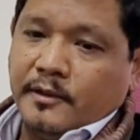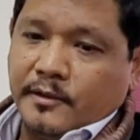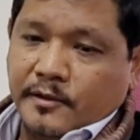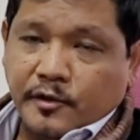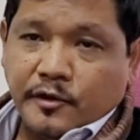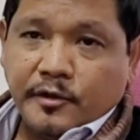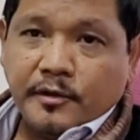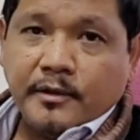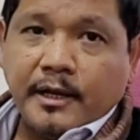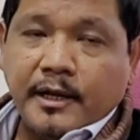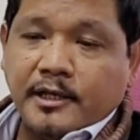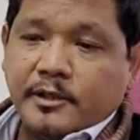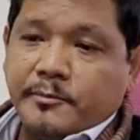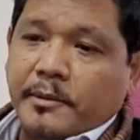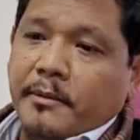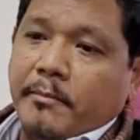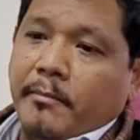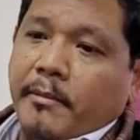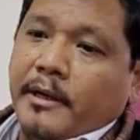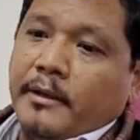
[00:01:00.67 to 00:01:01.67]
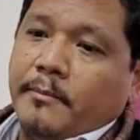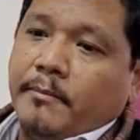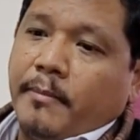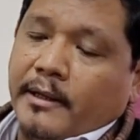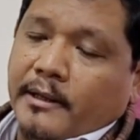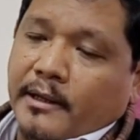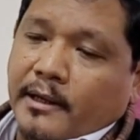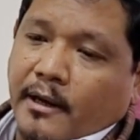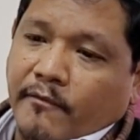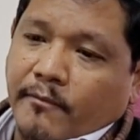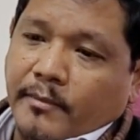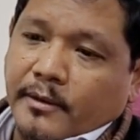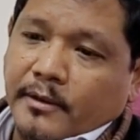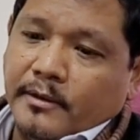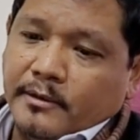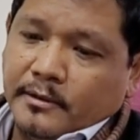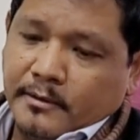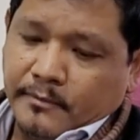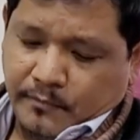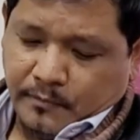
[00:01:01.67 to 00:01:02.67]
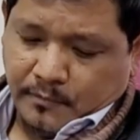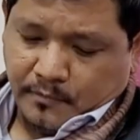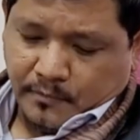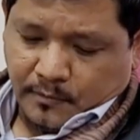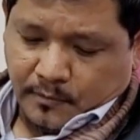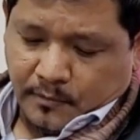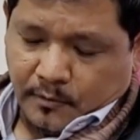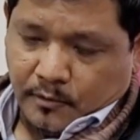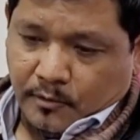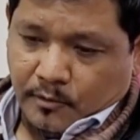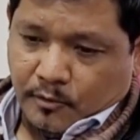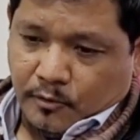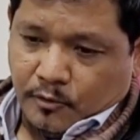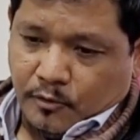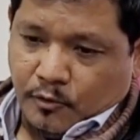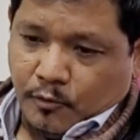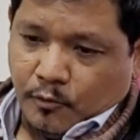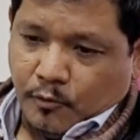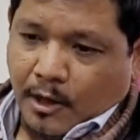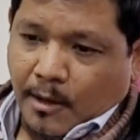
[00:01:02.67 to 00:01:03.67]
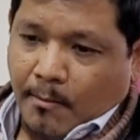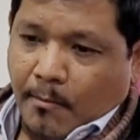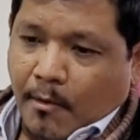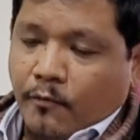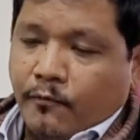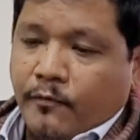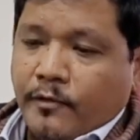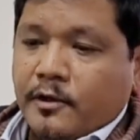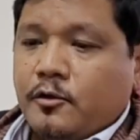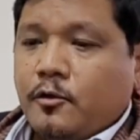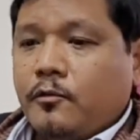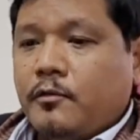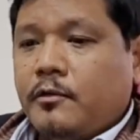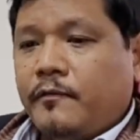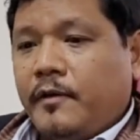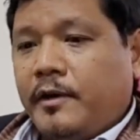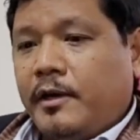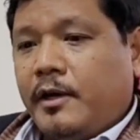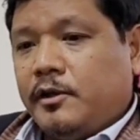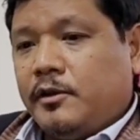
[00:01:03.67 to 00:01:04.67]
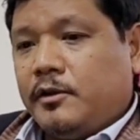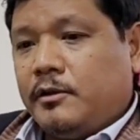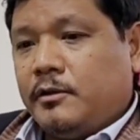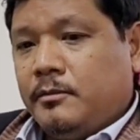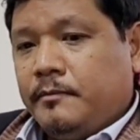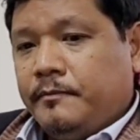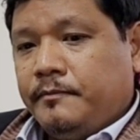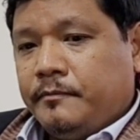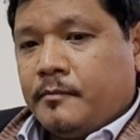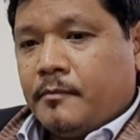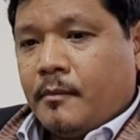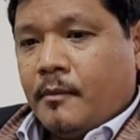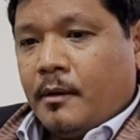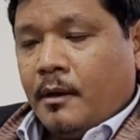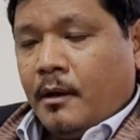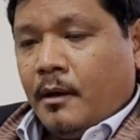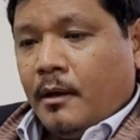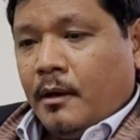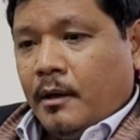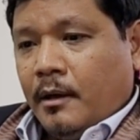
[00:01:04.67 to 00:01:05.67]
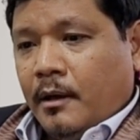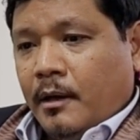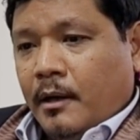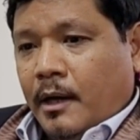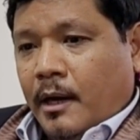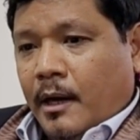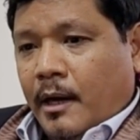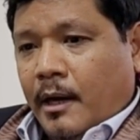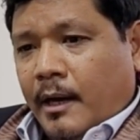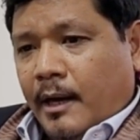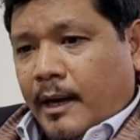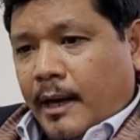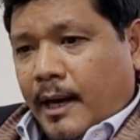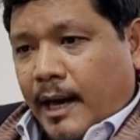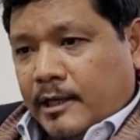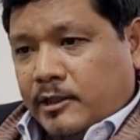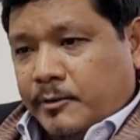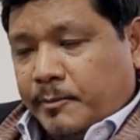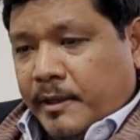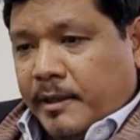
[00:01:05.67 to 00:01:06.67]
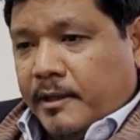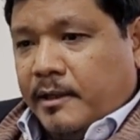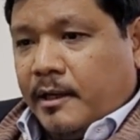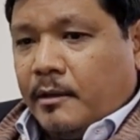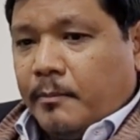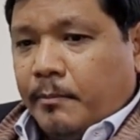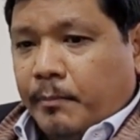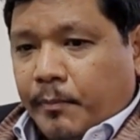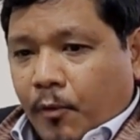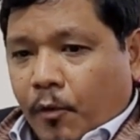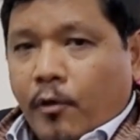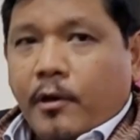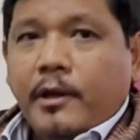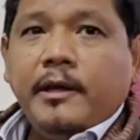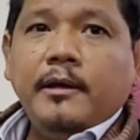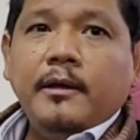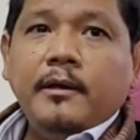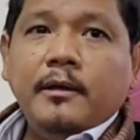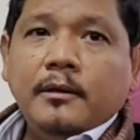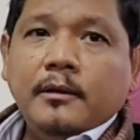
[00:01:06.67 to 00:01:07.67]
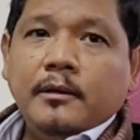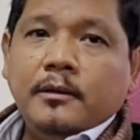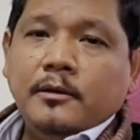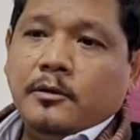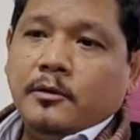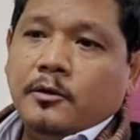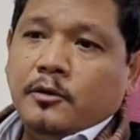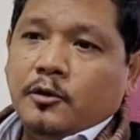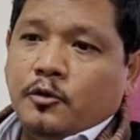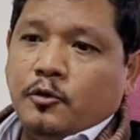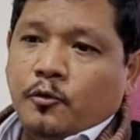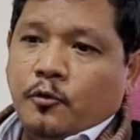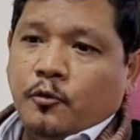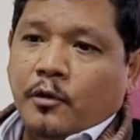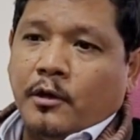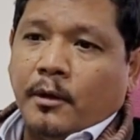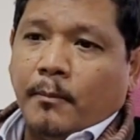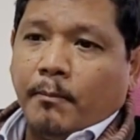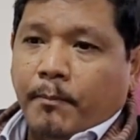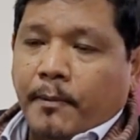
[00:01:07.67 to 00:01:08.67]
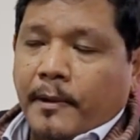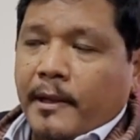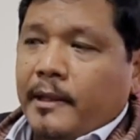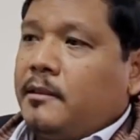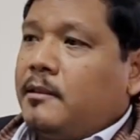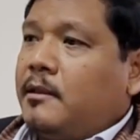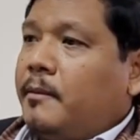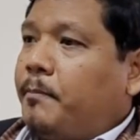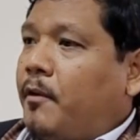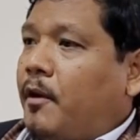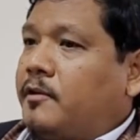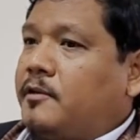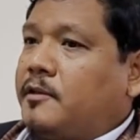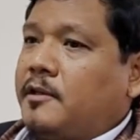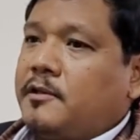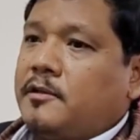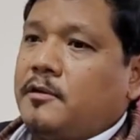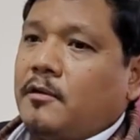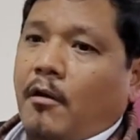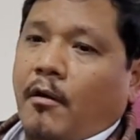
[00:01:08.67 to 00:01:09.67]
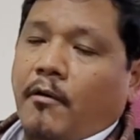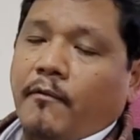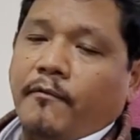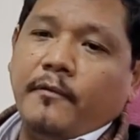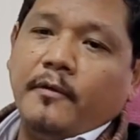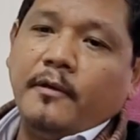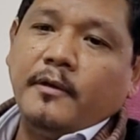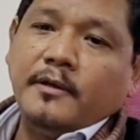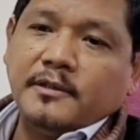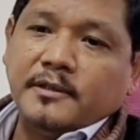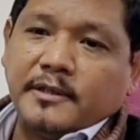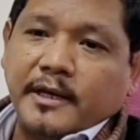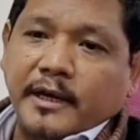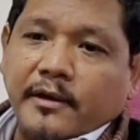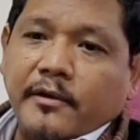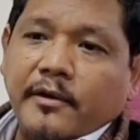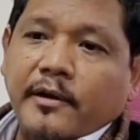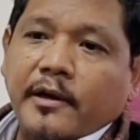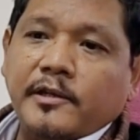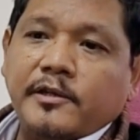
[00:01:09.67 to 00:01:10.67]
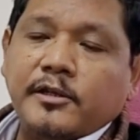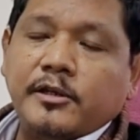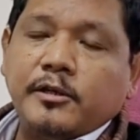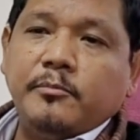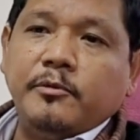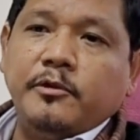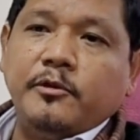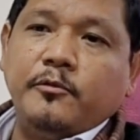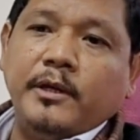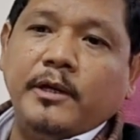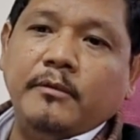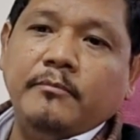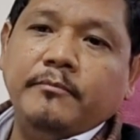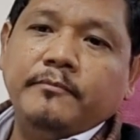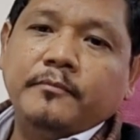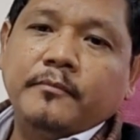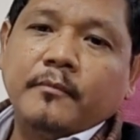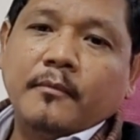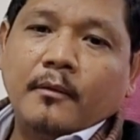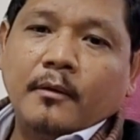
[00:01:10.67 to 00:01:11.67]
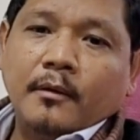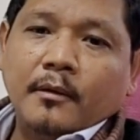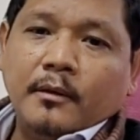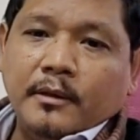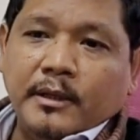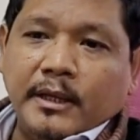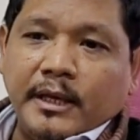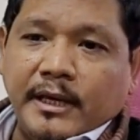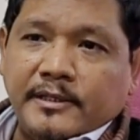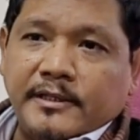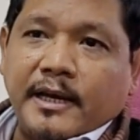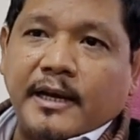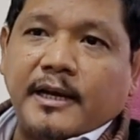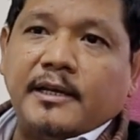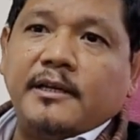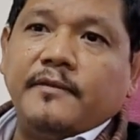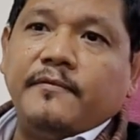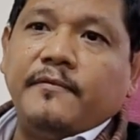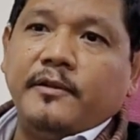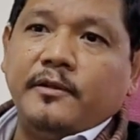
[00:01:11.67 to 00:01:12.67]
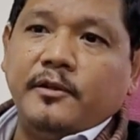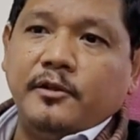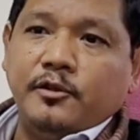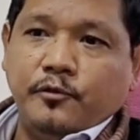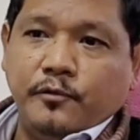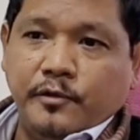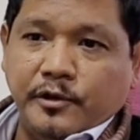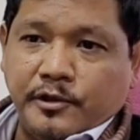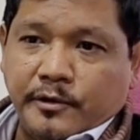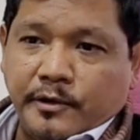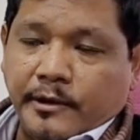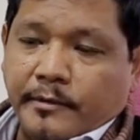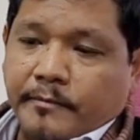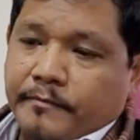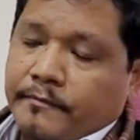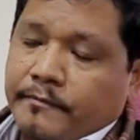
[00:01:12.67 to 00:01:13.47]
decision that has been made by the government to come out with this notification has been done purely to complete the process of segregation between the executive and the judiciary.